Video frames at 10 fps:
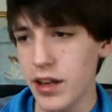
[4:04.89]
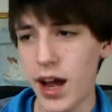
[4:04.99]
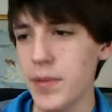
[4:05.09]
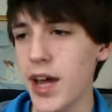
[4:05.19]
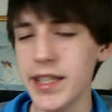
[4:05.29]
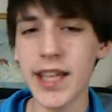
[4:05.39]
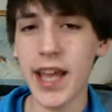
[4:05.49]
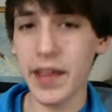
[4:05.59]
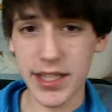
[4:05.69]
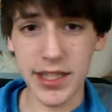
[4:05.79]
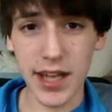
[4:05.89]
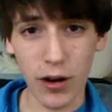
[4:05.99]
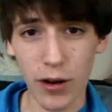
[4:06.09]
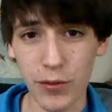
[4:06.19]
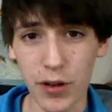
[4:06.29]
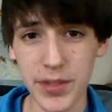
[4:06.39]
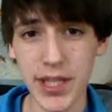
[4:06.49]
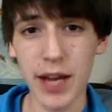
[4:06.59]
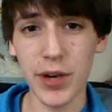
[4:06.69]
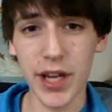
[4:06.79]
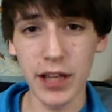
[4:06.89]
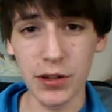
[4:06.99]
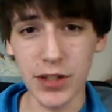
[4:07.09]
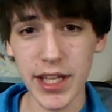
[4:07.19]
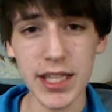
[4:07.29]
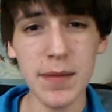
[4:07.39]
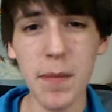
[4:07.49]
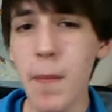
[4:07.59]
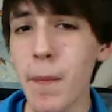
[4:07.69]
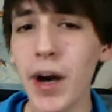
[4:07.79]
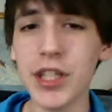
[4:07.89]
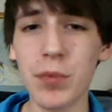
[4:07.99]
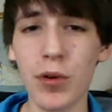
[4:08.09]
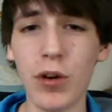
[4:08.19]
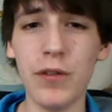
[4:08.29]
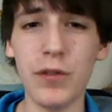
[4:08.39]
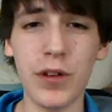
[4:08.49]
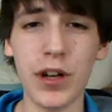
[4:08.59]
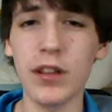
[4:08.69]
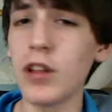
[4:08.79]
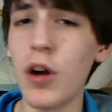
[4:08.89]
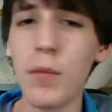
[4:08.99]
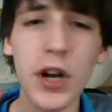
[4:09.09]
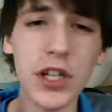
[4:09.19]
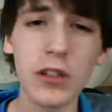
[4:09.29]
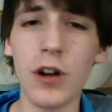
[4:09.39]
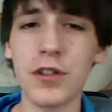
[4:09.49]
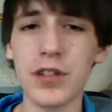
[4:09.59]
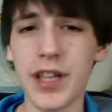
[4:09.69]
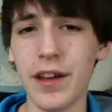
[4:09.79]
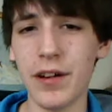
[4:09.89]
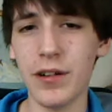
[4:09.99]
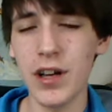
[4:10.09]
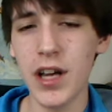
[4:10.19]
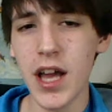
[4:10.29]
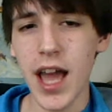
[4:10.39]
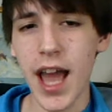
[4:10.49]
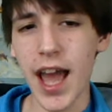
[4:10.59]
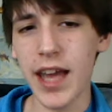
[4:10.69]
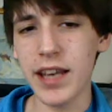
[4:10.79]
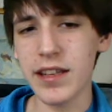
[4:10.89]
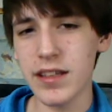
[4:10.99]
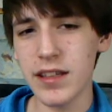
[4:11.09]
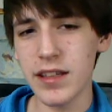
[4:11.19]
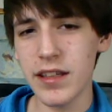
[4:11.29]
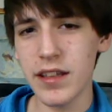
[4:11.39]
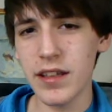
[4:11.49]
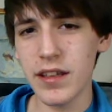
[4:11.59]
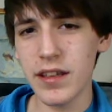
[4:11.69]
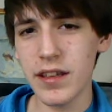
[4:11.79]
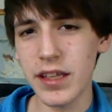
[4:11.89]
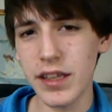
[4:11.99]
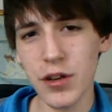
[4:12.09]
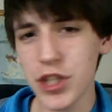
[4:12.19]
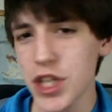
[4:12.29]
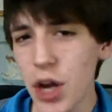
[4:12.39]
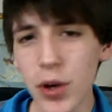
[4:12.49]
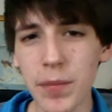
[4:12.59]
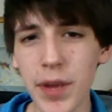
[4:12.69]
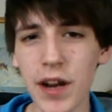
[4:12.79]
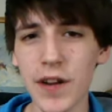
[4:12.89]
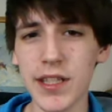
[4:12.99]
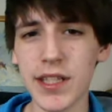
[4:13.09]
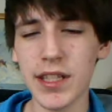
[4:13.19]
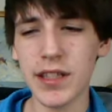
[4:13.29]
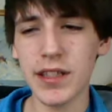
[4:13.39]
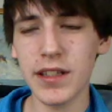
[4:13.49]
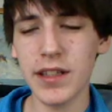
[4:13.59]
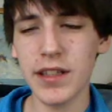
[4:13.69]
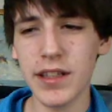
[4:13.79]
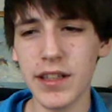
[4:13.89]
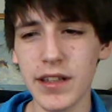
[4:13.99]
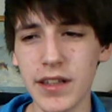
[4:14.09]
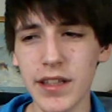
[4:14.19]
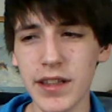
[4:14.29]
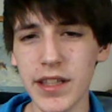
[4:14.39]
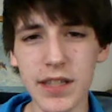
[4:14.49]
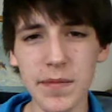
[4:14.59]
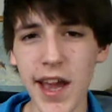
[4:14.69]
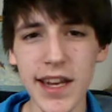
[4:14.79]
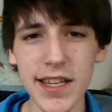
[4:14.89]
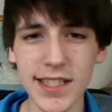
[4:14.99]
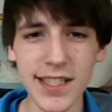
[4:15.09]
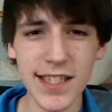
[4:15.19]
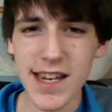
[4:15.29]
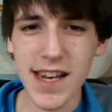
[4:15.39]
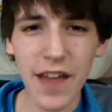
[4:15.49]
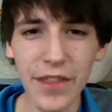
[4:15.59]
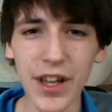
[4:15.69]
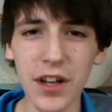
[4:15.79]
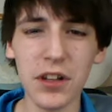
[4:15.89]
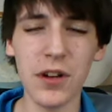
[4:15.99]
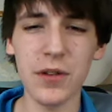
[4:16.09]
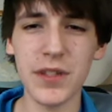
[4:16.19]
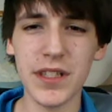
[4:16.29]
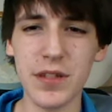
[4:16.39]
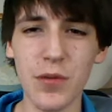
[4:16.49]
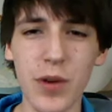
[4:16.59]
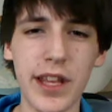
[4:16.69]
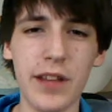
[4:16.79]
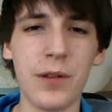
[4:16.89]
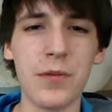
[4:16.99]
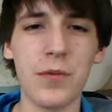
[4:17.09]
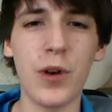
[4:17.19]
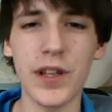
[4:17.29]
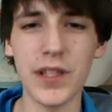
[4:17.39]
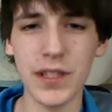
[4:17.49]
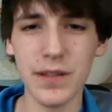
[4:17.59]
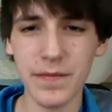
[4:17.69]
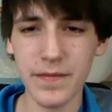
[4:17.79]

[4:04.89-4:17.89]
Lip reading: I'm not saying that it's not awful. I'm saying what Hitler did is much more awful on a much larger scale. And there's no comparison. This man is nothing close to what Hitler was.